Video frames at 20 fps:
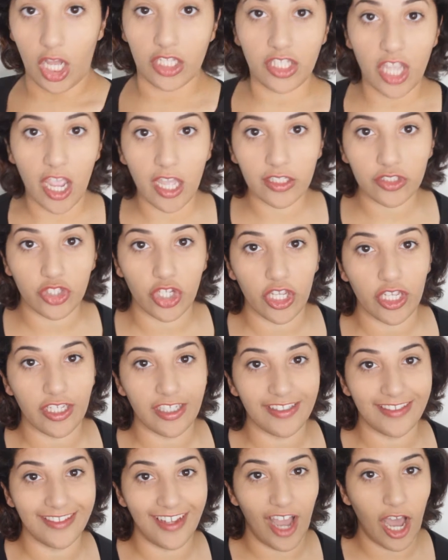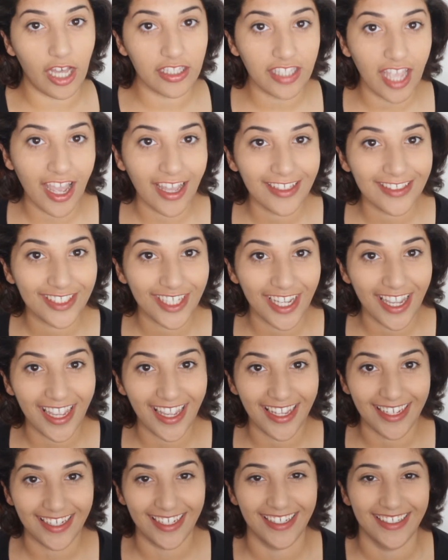Attention!
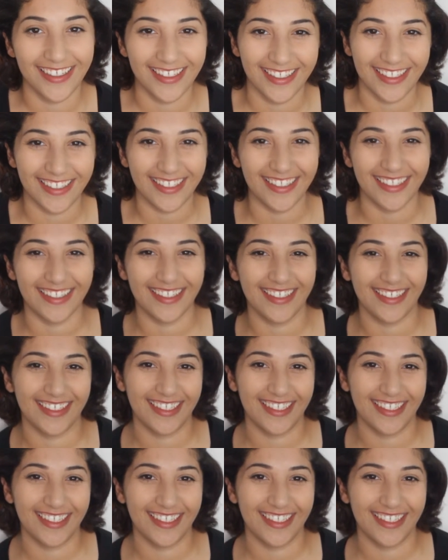Attention!